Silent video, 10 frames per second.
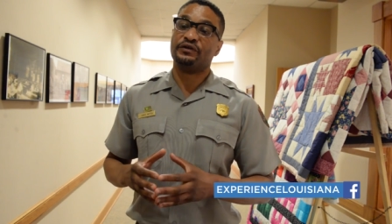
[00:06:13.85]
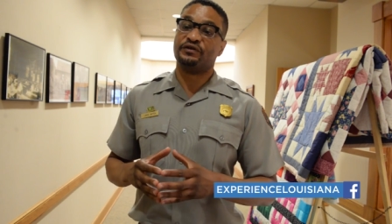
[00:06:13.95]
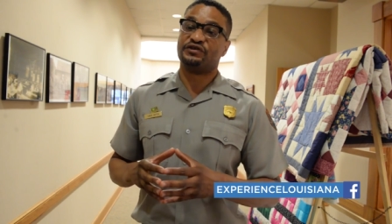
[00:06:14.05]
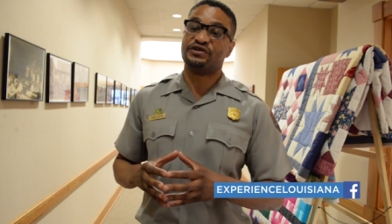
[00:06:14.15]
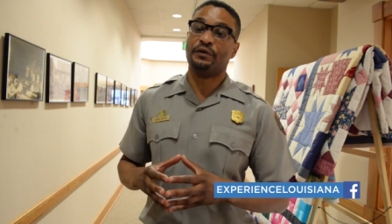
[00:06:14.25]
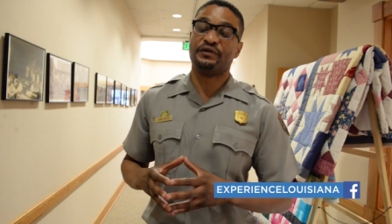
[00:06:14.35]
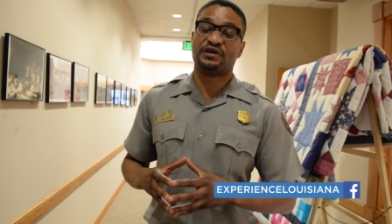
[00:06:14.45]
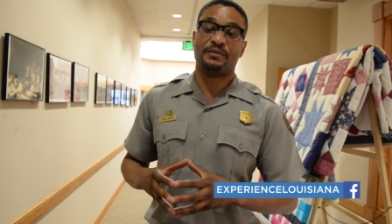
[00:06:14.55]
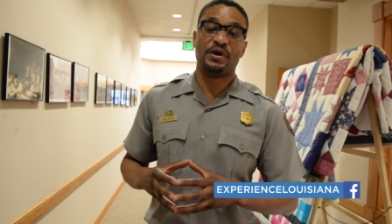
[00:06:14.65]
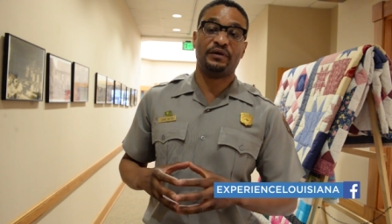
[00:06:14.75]
to show the
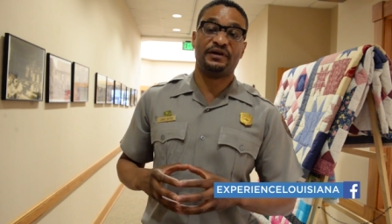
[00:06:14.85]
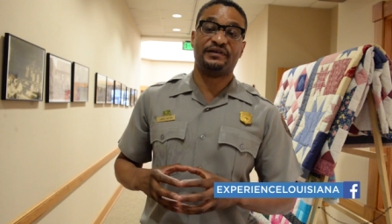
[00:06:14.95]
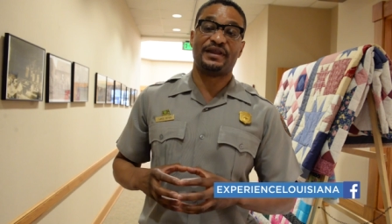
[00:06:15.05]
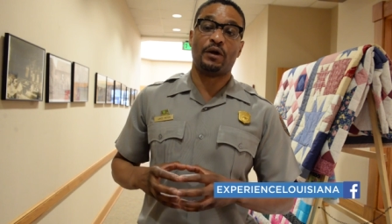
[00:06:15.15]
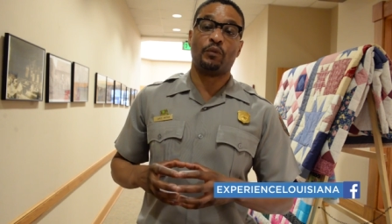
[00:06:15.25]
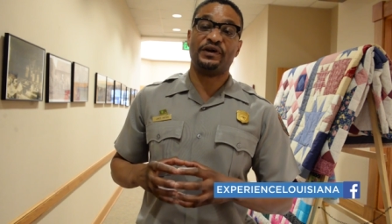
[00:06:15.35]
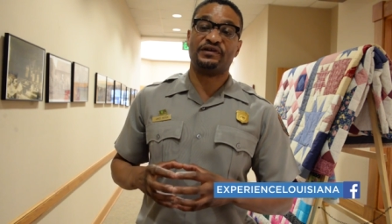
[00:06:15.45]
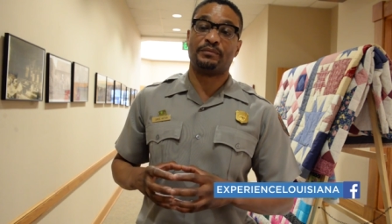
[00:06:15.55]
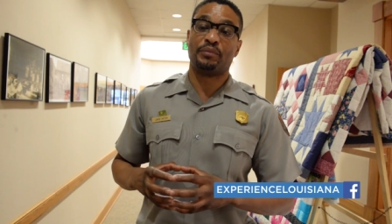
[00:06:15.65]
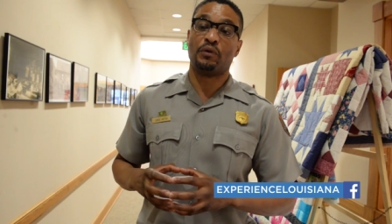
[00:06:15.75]
communities that we
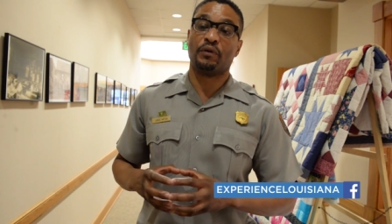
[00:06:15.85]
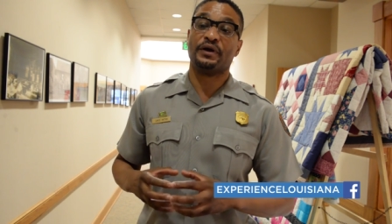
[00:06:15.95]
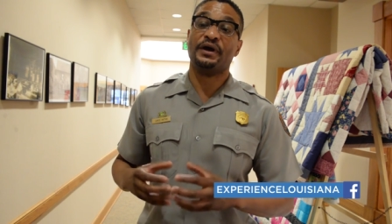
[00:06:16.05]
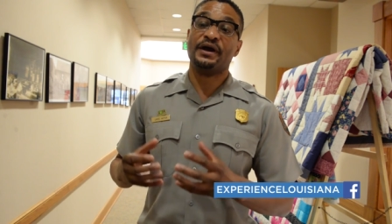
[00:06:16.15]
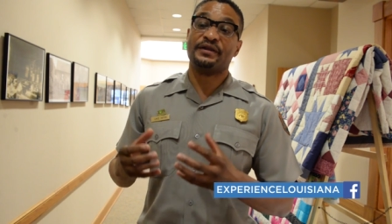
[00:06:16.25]
support